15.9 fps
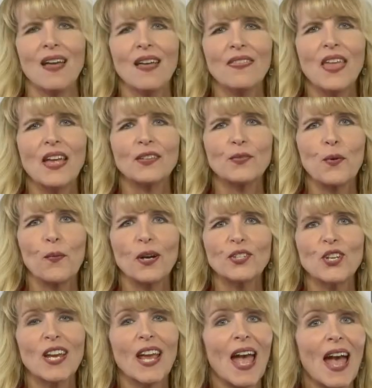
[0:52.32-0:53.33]
Thanks for
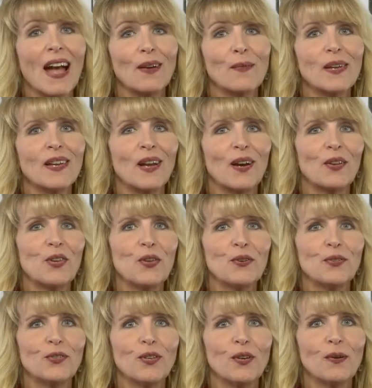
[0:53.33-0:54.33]
watching Agweek on
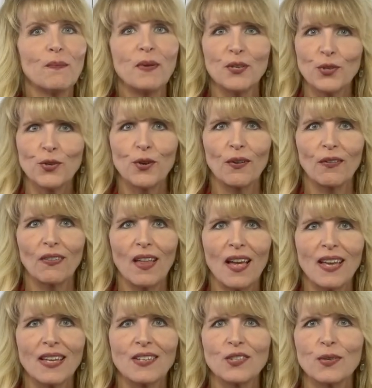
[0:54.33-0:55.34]
YouTube. Be sure to
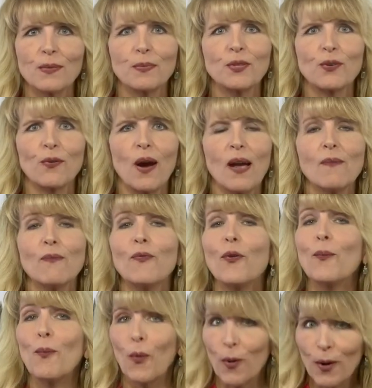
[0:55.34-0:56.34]
like and subscribe
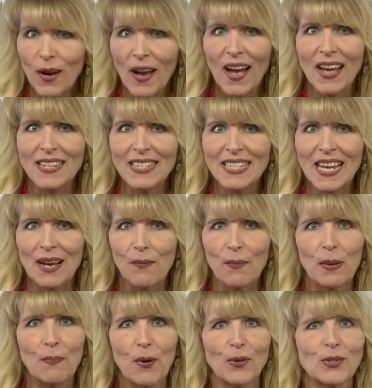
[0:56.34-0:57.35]
for more content.
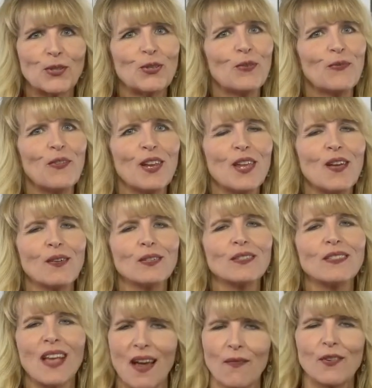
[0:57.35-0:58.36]
We post new
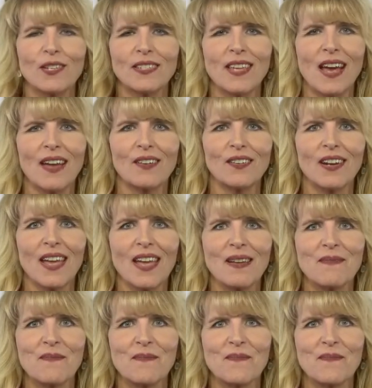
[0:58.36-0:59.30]
videos every Saturday.